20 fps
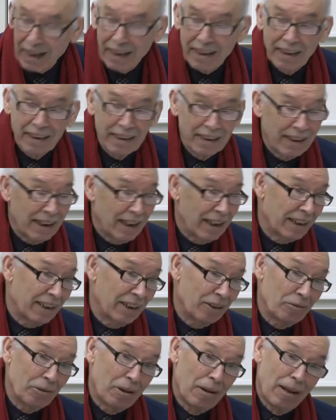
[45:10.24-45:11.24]
I think at
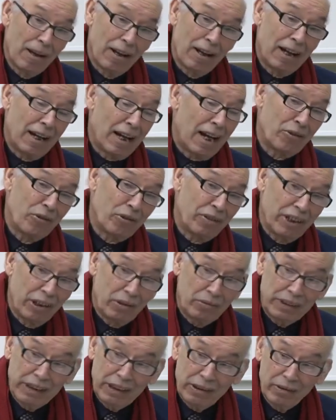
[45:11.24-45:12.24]
the
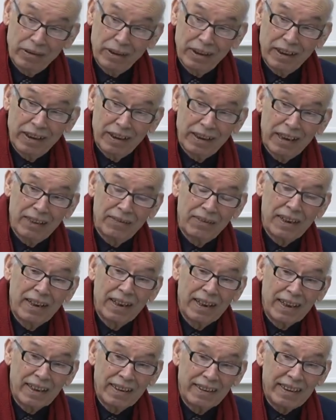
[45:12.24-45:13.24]
theoretical
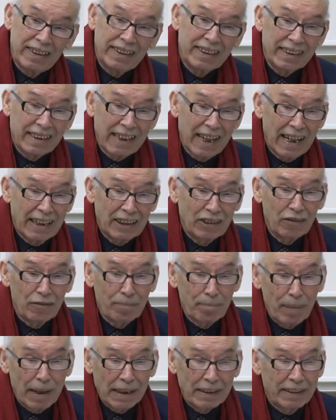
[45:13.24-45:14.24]
level, this kind
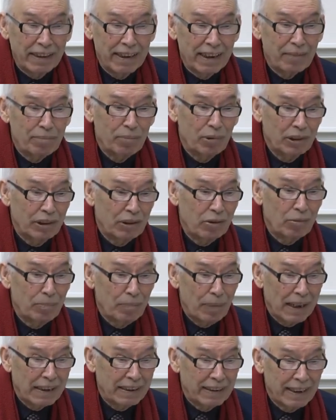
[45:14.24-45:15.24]
of pattern, political
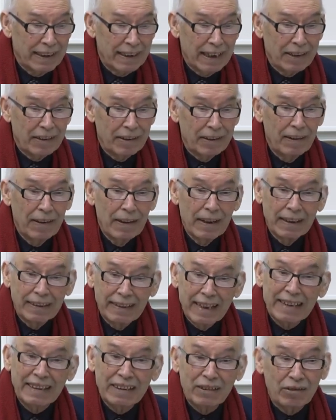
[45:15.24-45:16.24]
pattern,
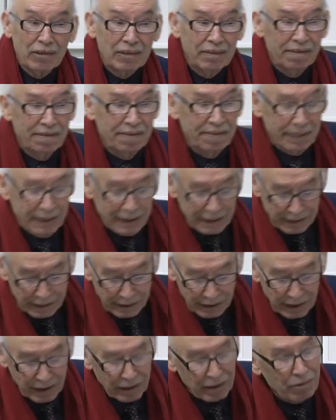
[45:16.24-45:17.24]
does not
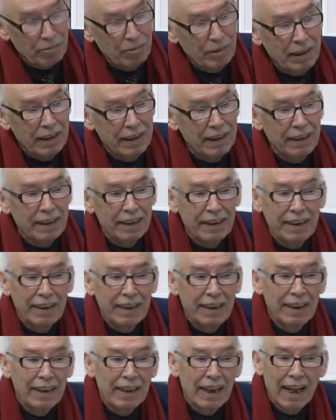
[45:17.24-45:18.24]
fit really
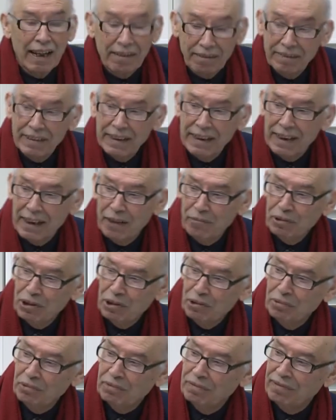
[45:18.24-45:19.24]
in Africa. We
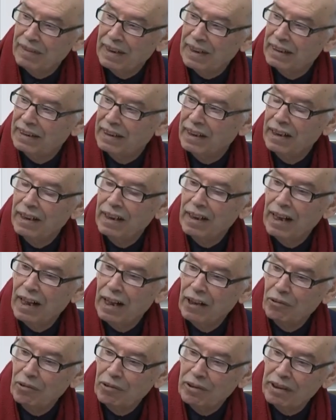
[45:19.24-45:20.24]
should find
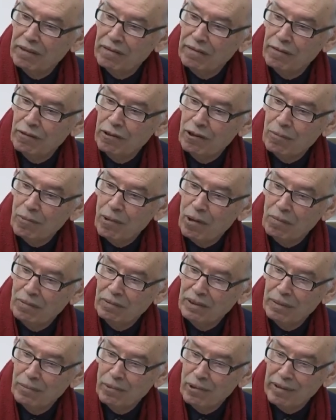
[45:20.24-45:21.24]
another form
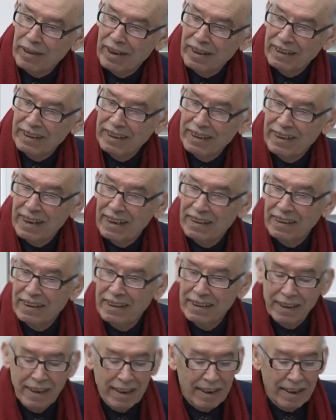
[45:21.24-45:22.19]
of democracy that